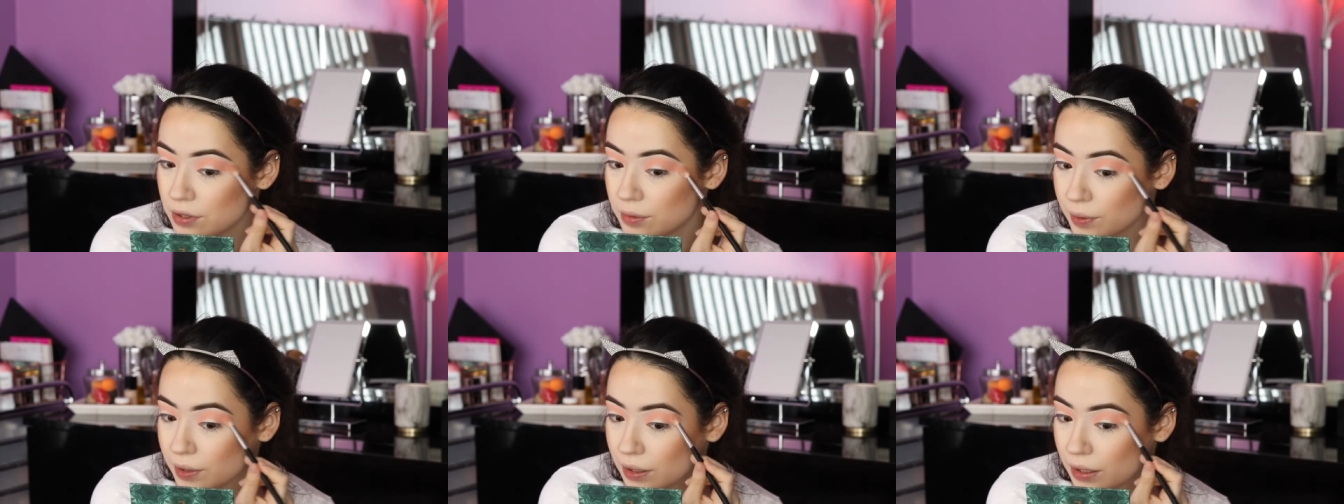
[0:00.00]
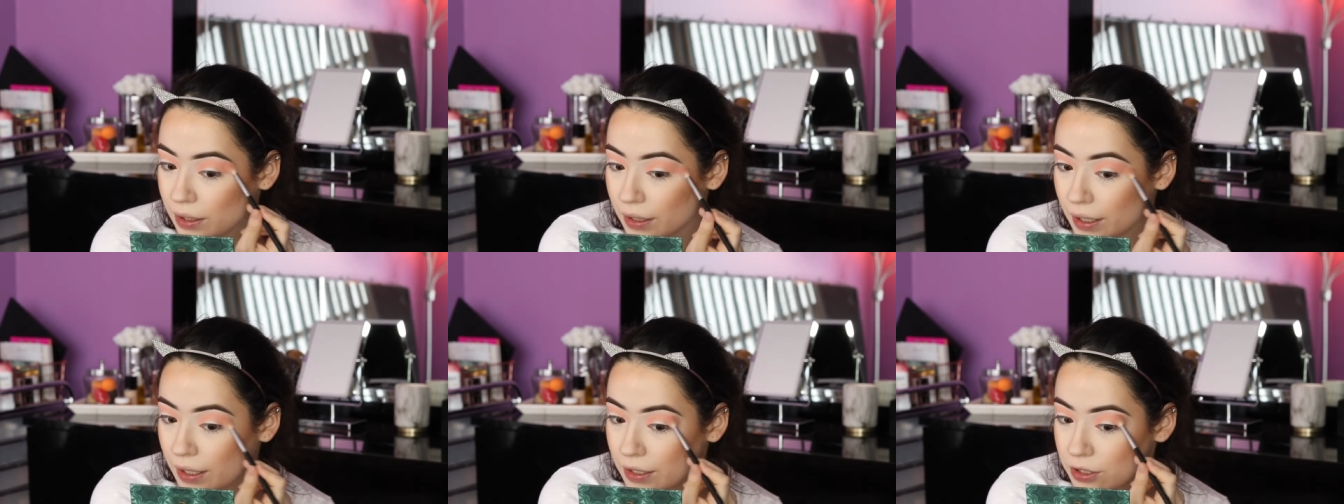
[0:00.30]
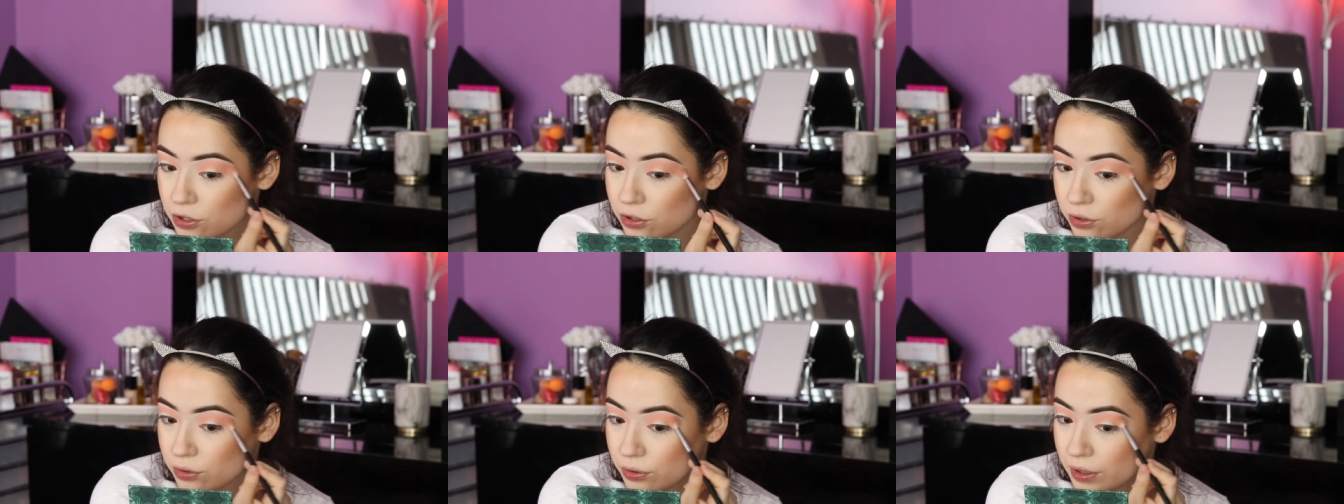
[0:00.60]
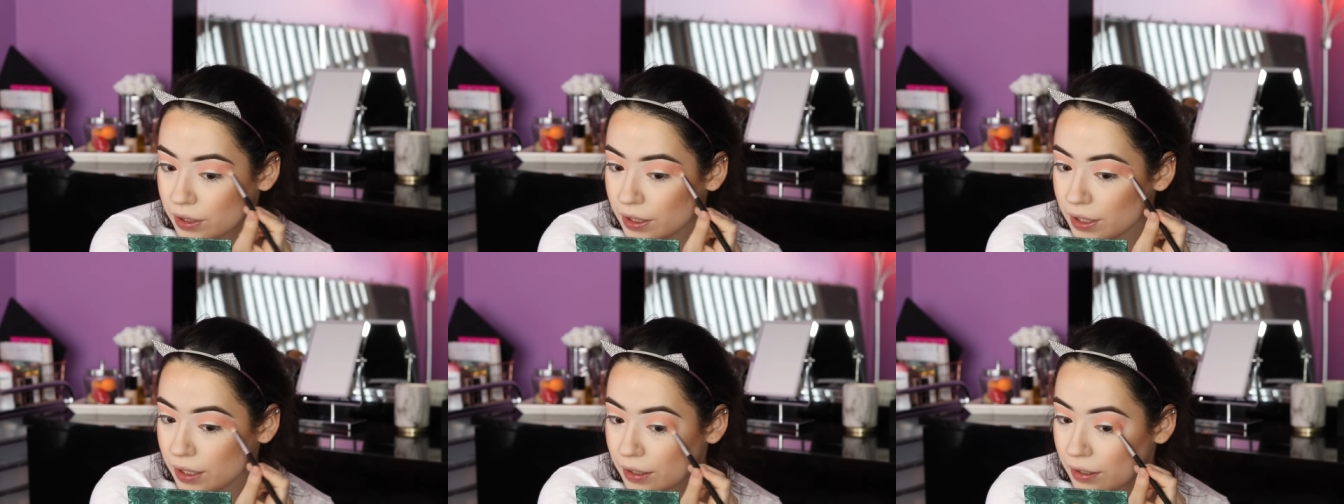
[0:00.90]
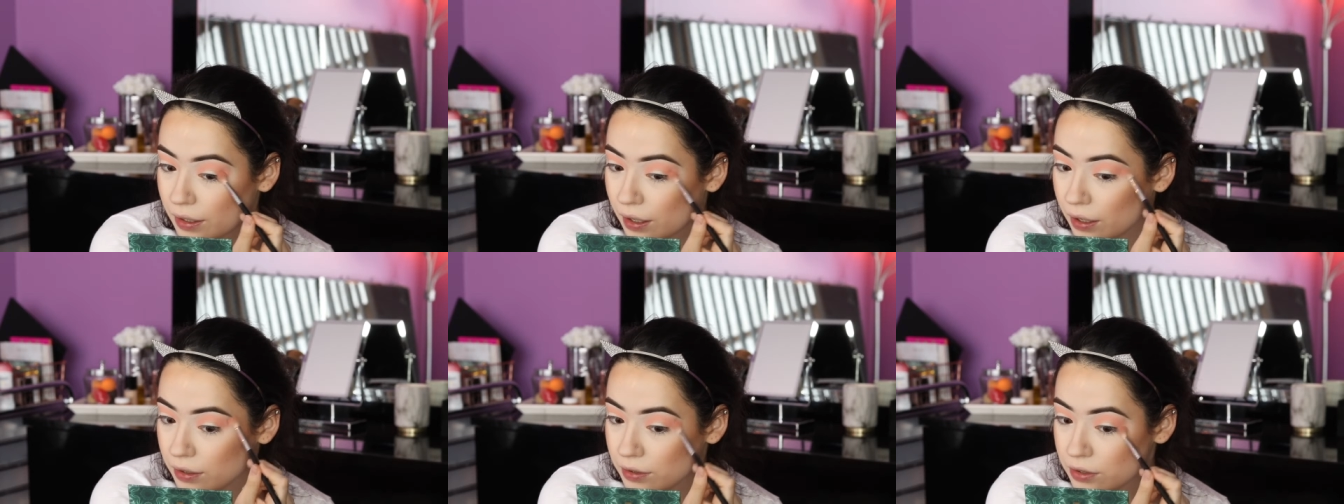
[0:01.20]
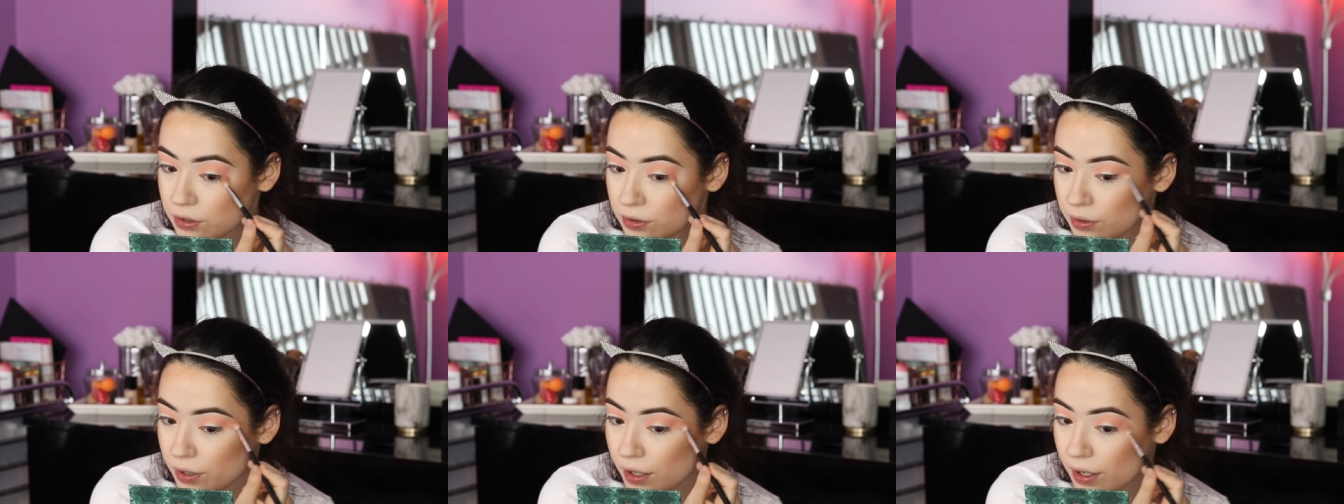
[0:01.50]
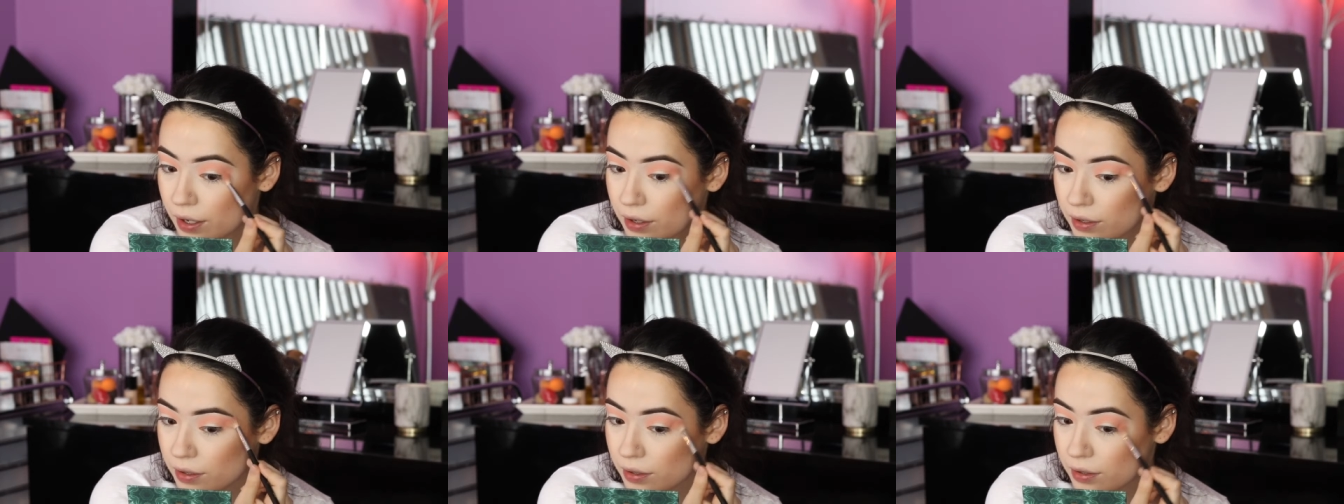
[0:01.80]
but like I truly cannot do
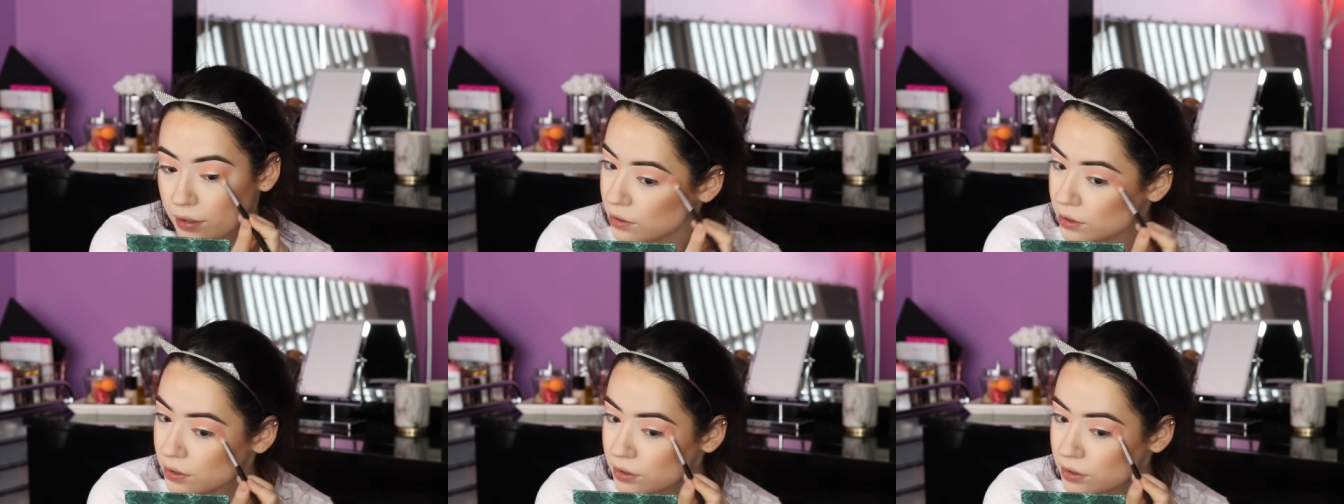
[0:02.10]
that.